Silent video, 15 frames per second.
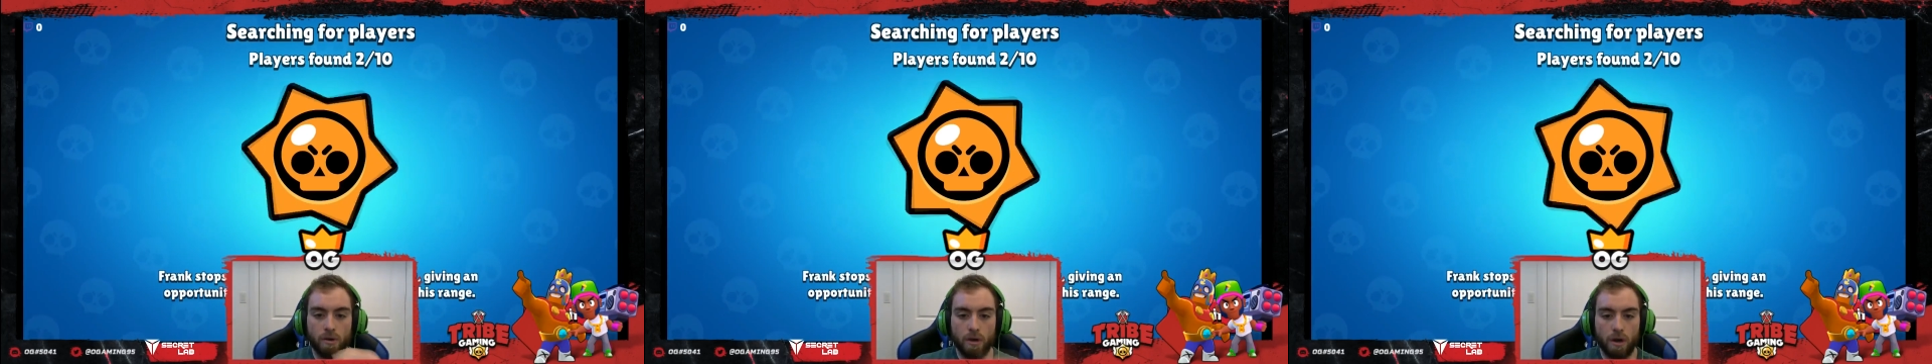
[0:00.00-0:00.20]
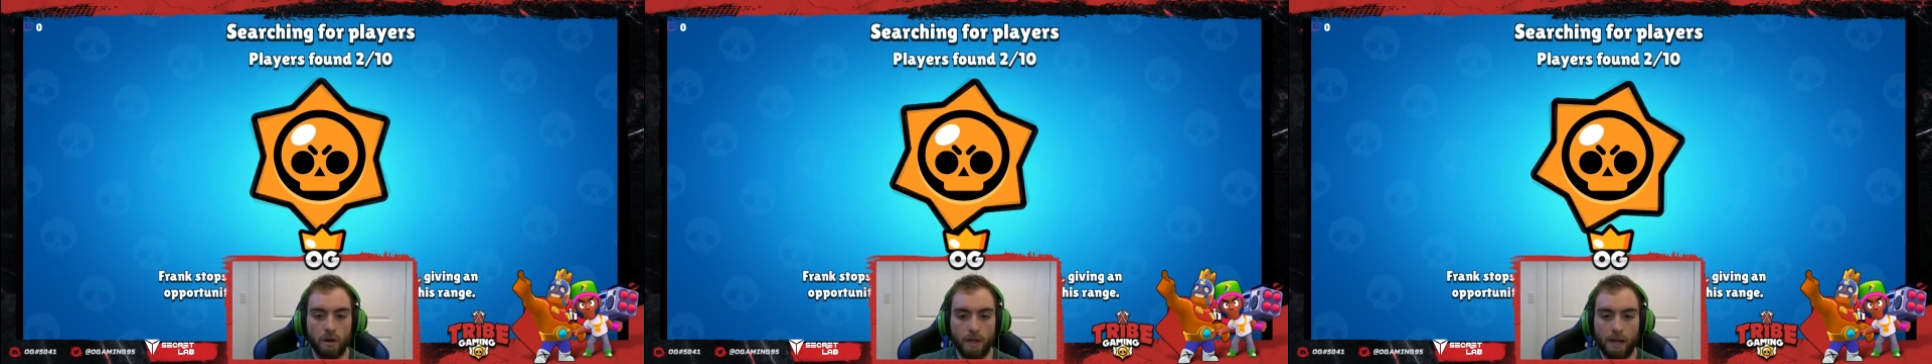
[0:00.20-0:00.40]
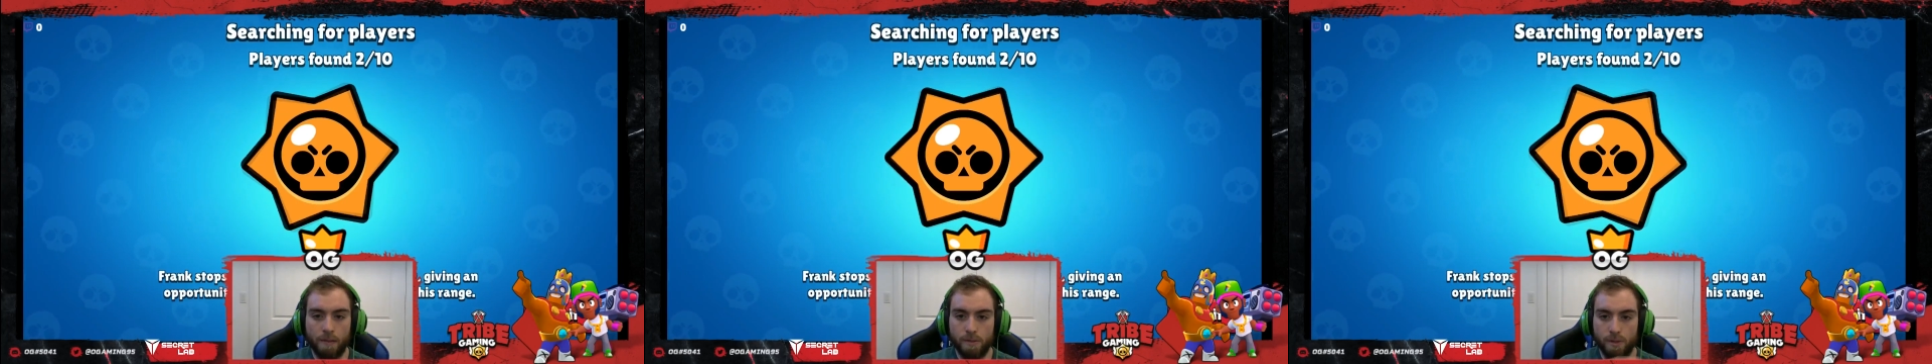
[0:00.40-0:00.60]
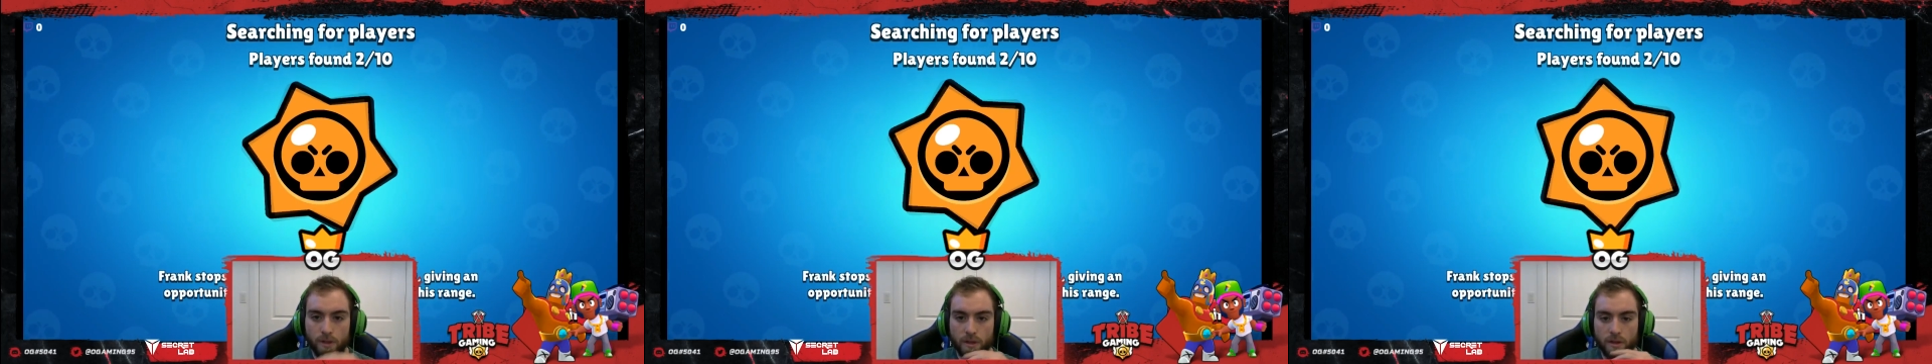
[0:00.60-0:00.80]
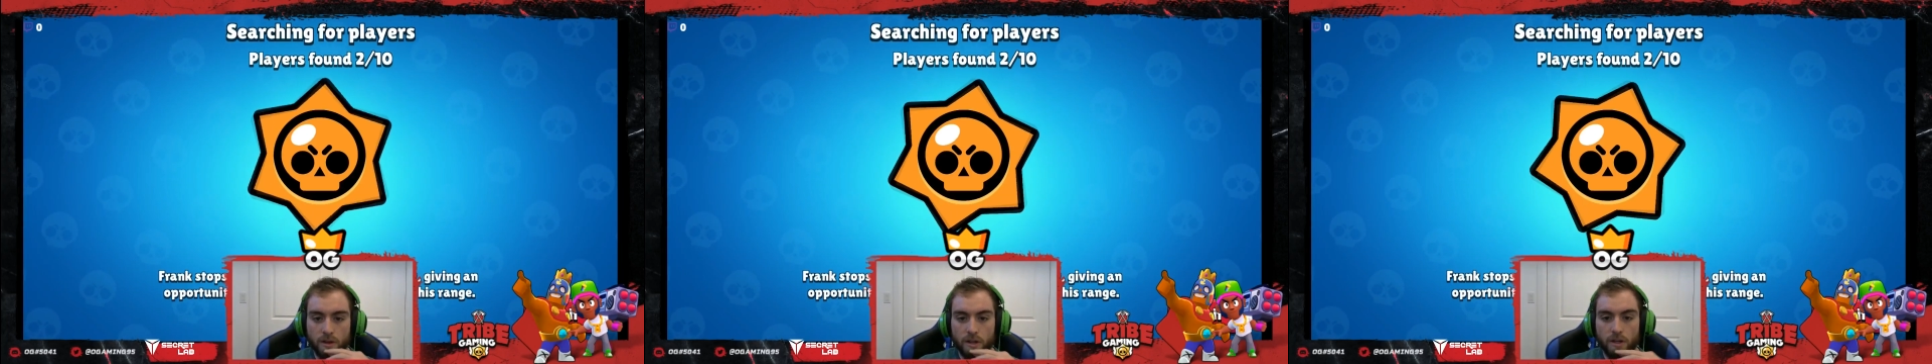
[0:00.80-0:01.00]
collabs with
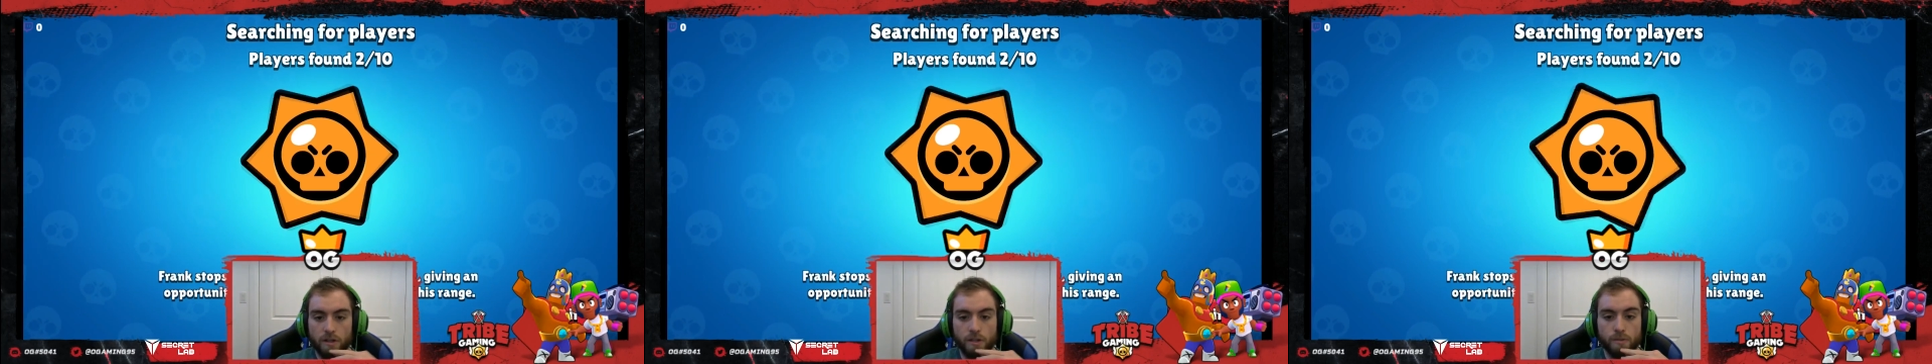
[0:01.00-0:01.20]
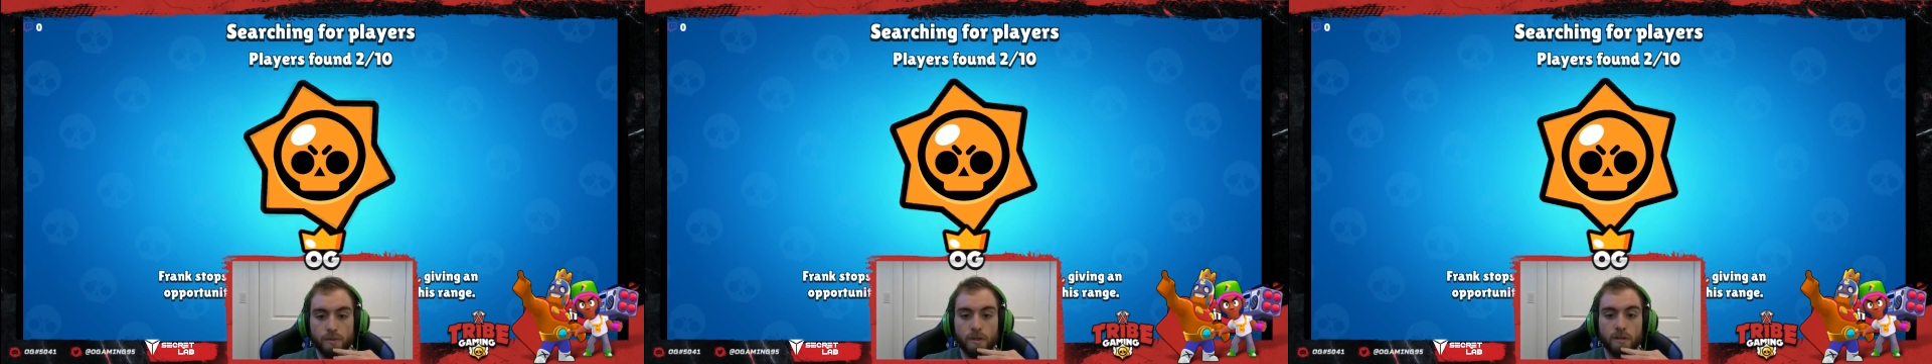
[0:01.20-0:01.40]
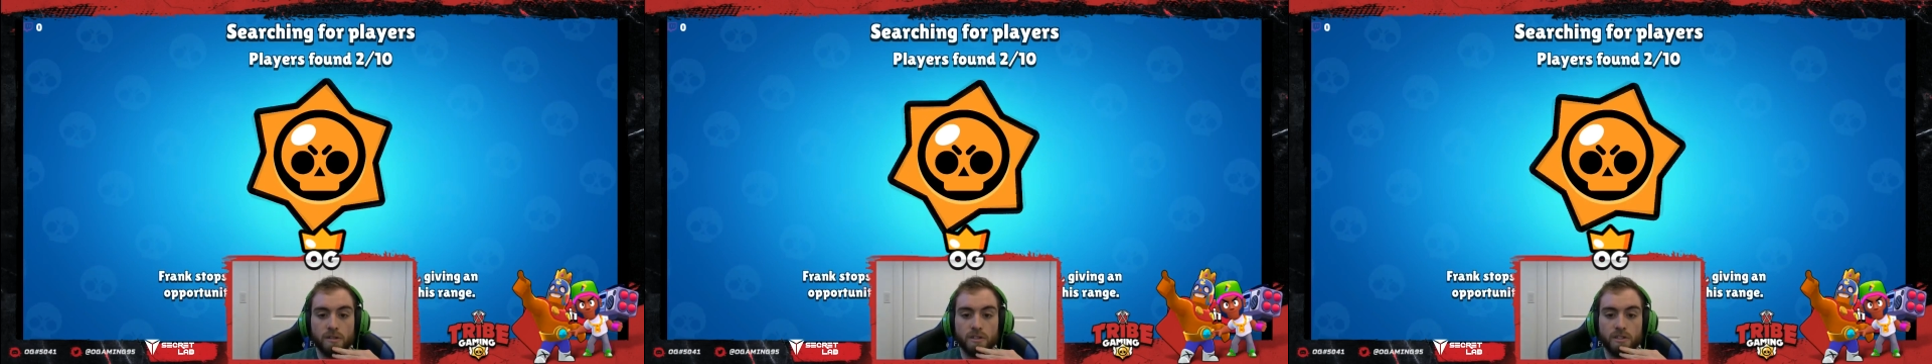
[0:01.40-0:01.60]
other YouTubers.